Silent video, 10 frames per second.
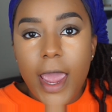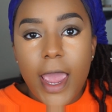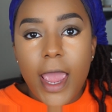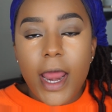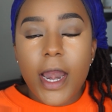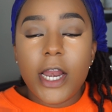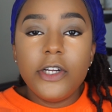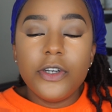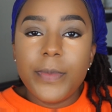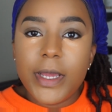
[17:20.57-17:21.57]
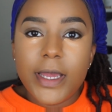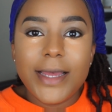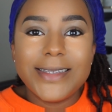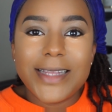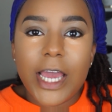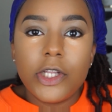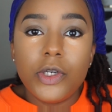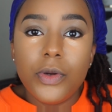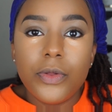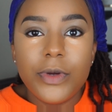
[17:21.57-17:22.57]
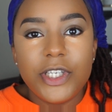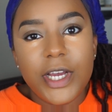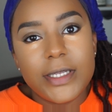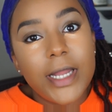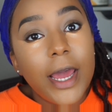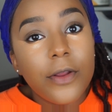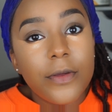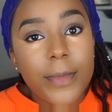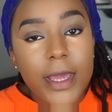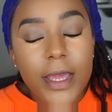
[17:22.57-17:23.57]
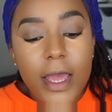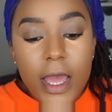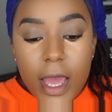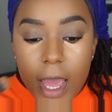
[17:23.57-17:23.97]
and Nitra B is like 2 to 3 shades lighter than me,